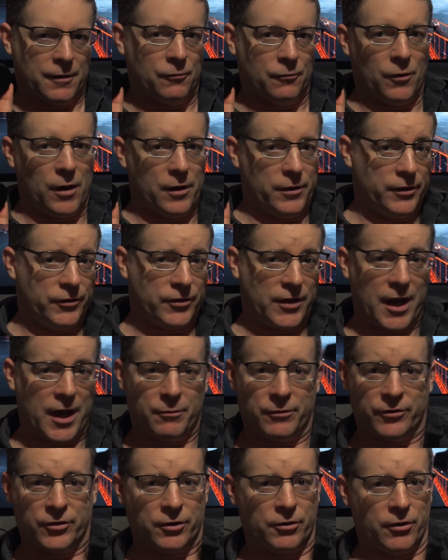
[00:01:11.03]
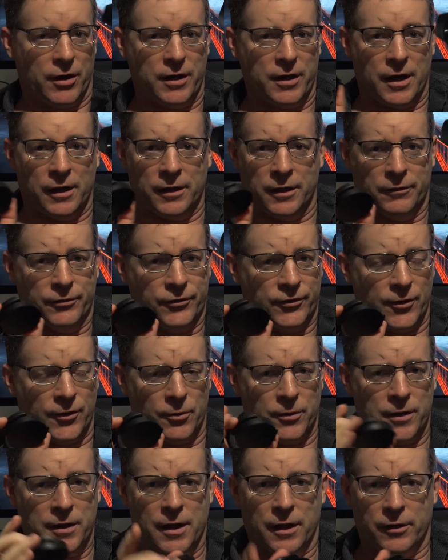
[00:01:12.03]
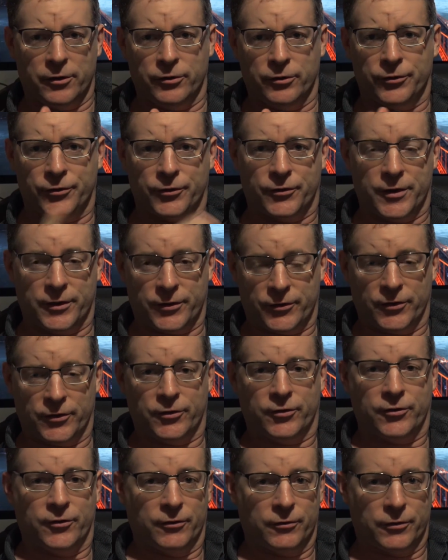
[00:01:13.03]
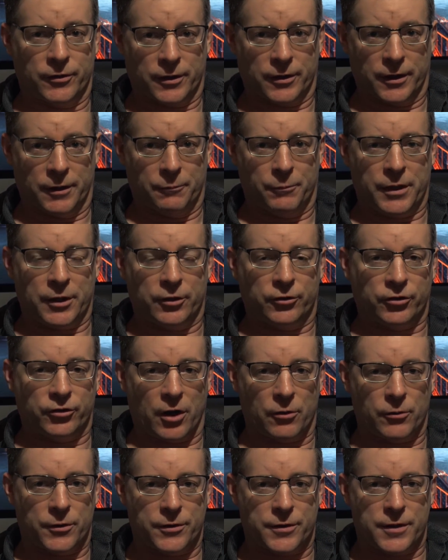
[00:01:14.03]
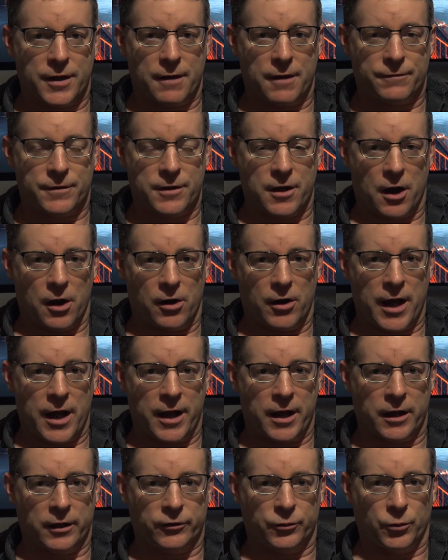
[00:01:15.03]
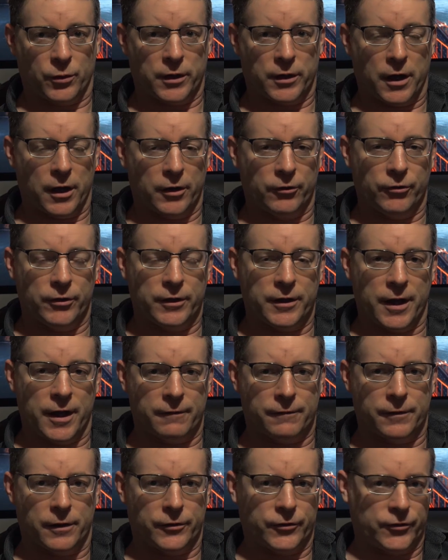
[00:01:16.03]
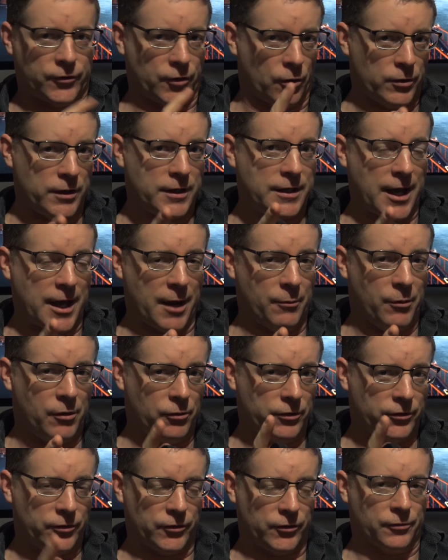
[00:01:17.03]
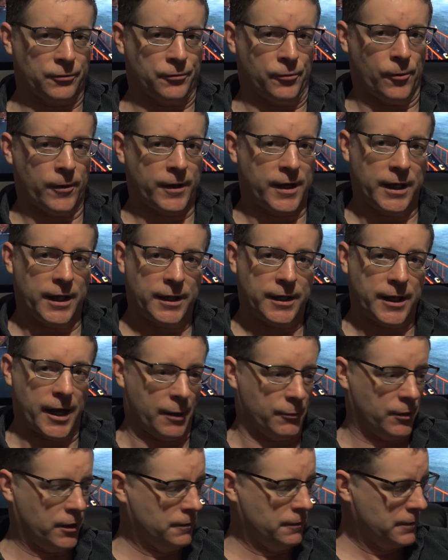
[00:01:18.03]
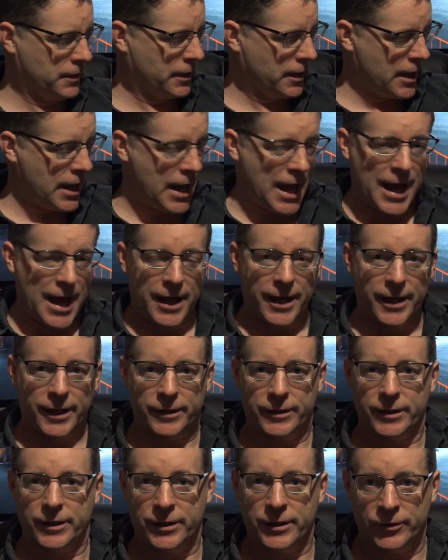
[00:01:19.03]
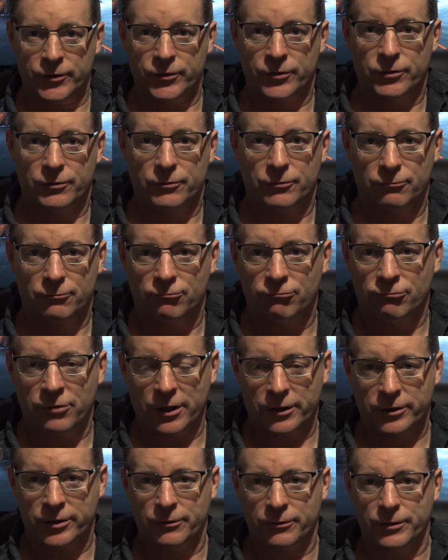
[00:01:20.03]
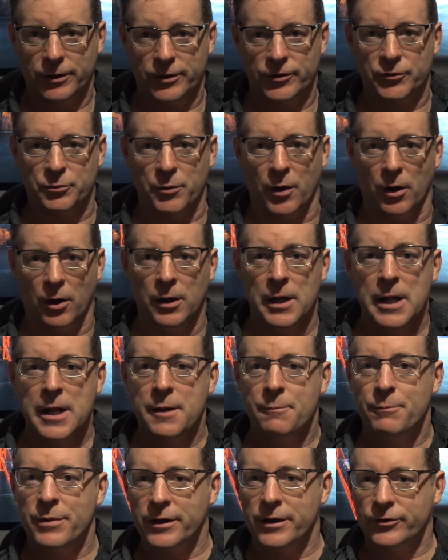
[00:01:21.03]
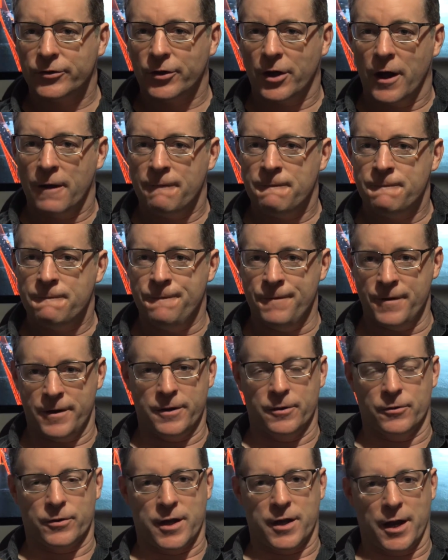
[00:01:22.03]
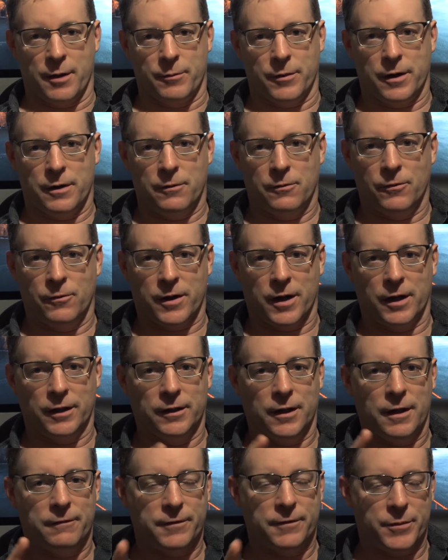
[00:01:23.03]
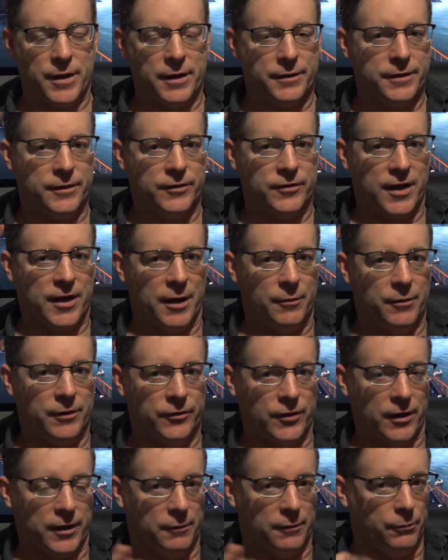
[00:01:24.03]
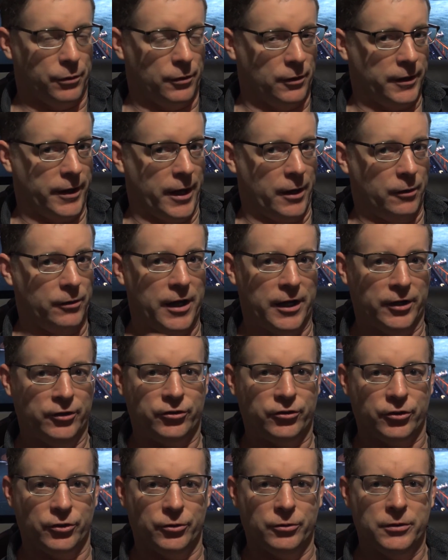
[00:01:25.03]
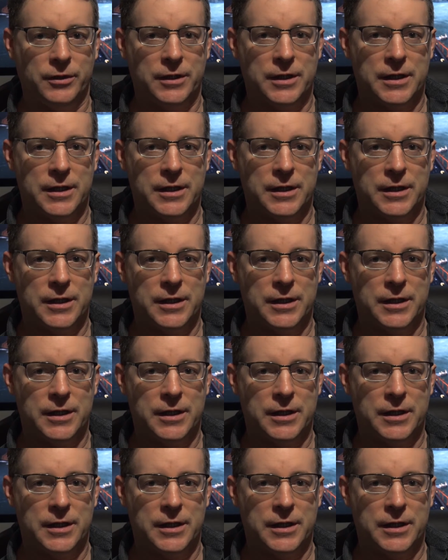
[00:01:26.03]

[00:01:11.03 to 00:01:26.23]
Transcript: While these cameras are great, I love Sony. This is being shot with the FDR AX100 Sony camera, which is a 4K camera and is relatively small, but it's a video camera. What I love about this camera is I can pull it out and shoot,